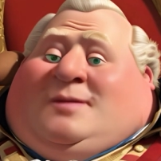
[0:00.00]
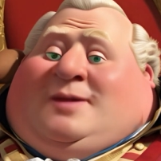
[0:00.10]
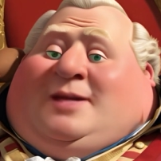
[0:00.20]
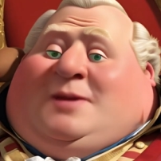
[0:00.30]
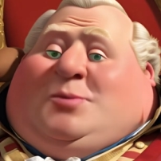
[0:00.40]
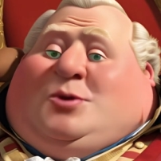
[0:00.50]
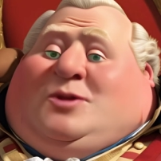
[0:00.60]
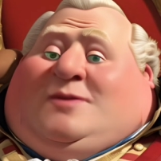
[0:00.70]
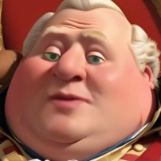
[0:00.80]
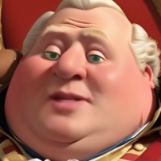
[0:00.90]
In April
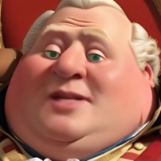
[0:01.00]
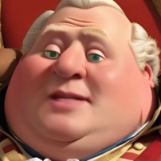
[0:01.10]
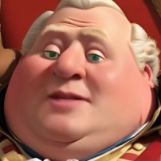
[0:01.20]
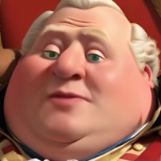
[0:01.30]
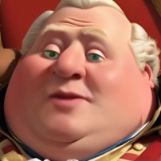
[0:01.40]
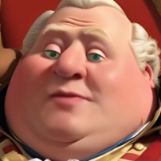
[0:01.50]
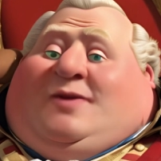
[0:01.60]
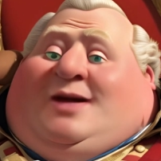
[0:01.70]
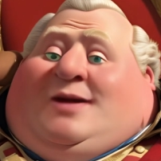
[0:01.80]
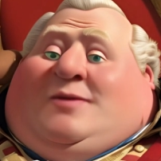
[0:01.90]

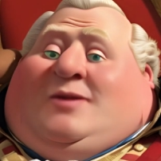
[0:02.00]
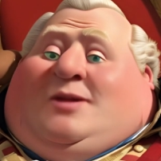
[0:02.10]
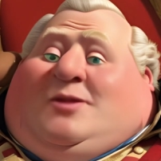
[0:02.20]
1775,